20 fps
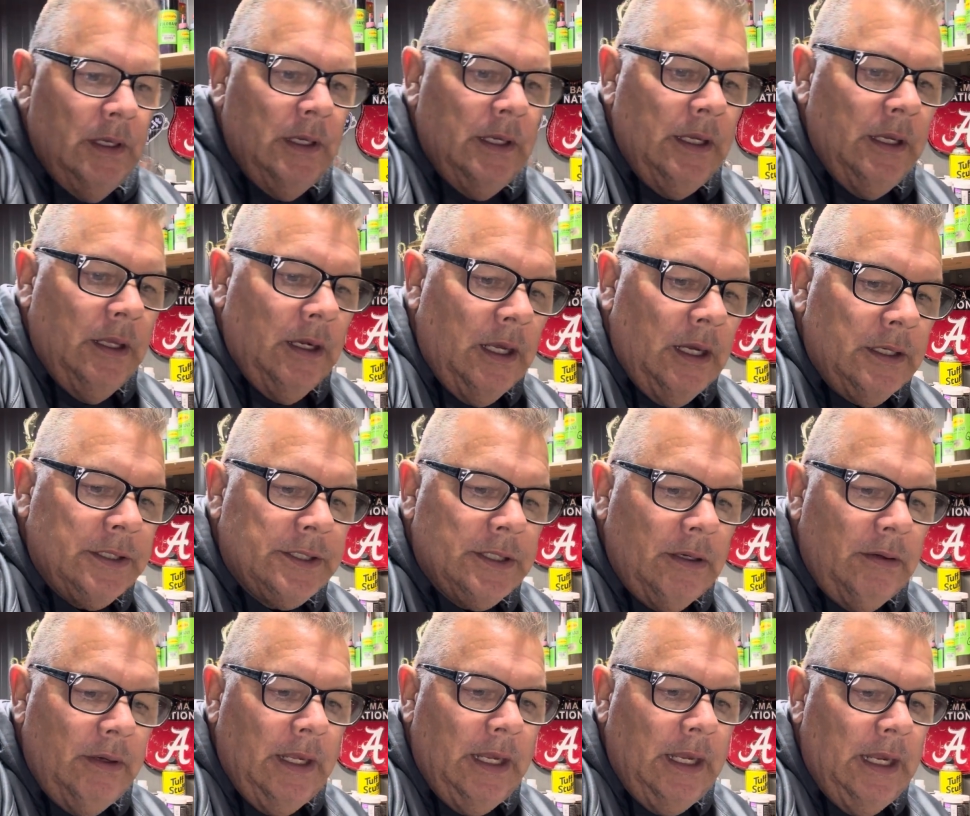You'll
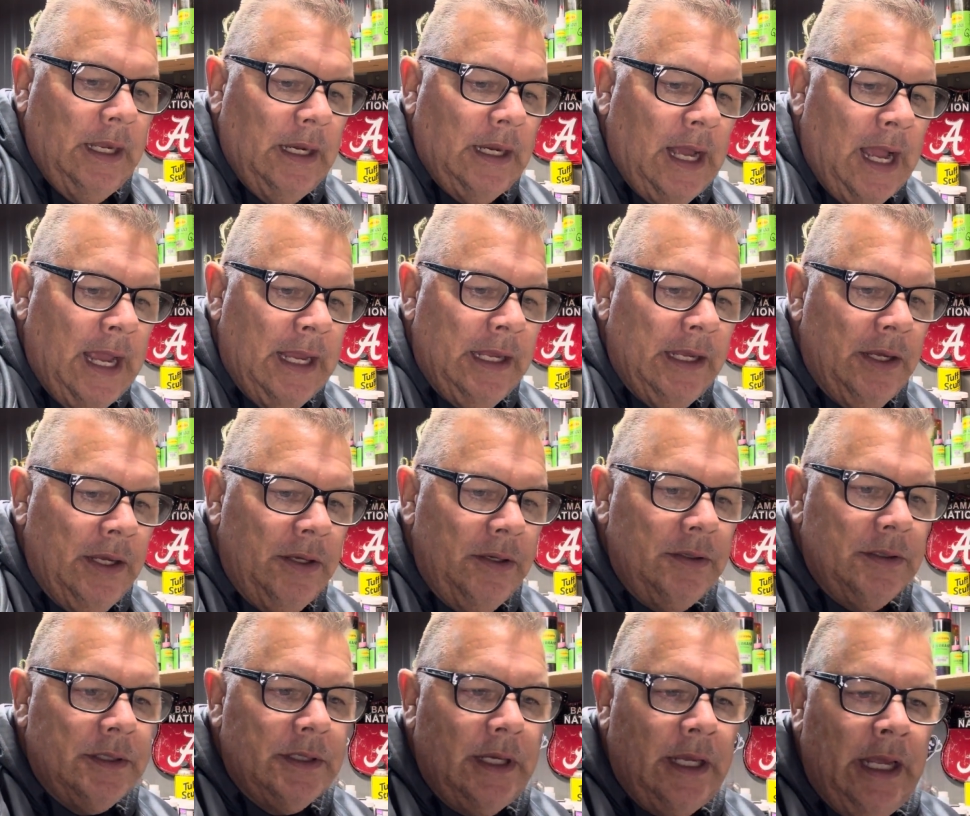also need, I
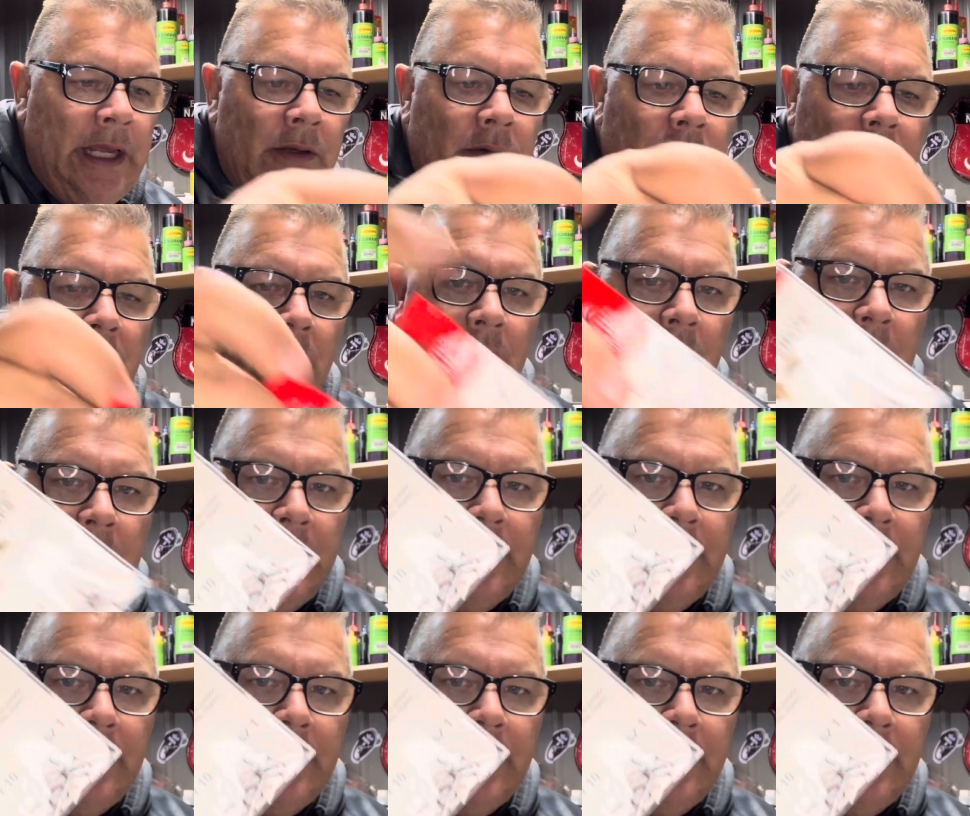use Eagle Claw.